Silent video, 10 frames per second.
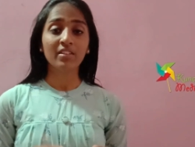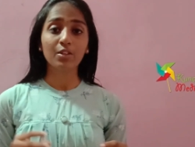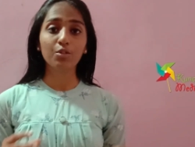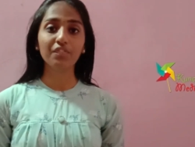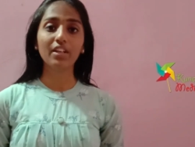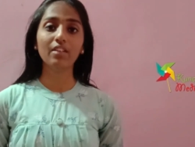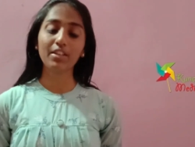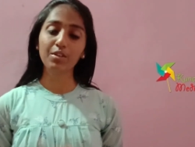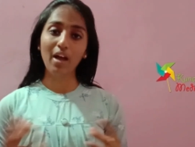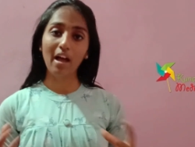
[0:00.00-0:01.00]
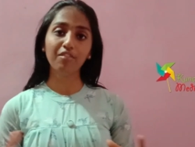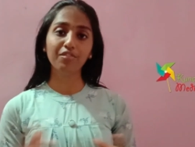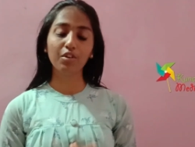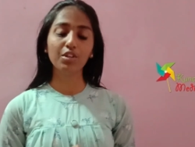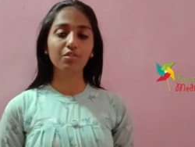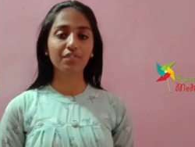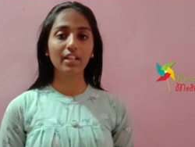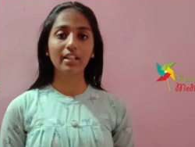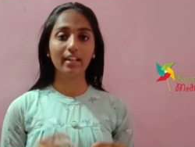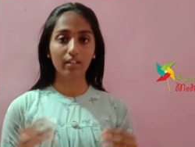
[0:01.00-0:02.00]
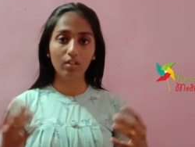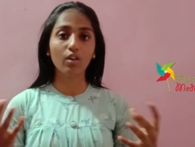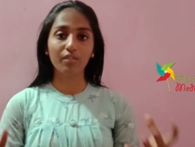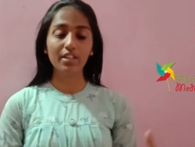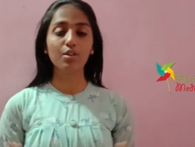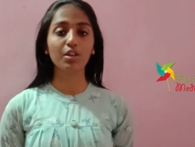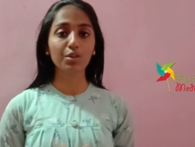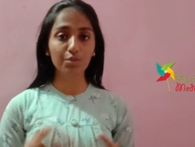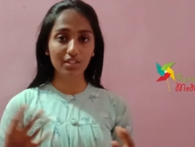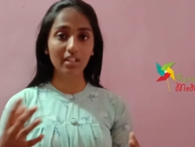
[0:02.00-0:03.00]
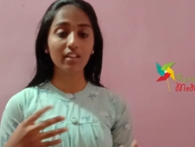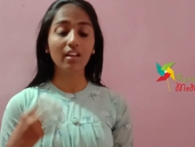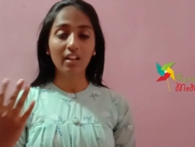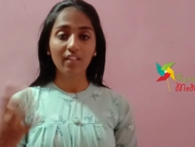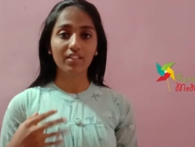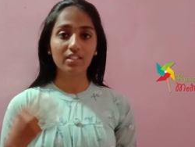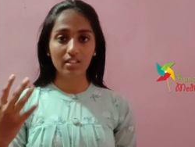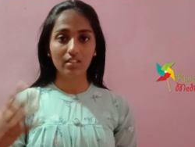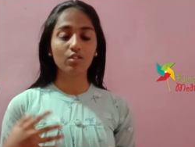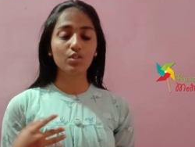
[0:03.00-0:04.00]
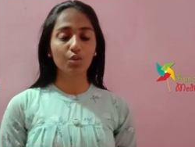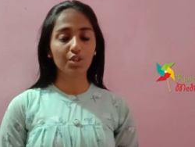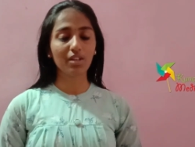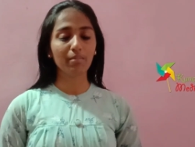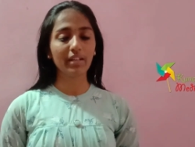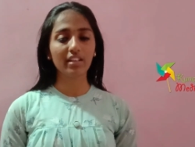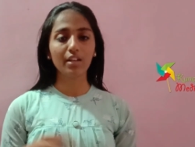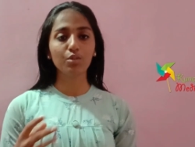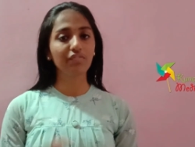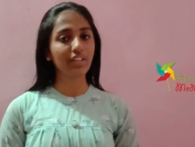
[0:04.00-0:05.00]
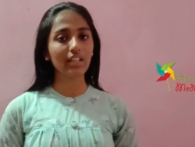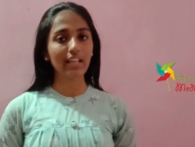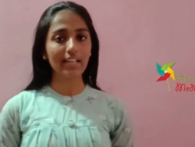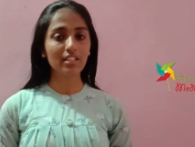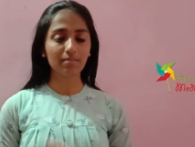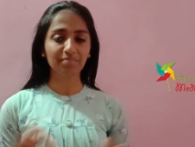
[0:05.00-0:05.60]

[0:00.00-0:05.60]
You feel when you have phone, you feel that, or when you are using this, social media, you feel that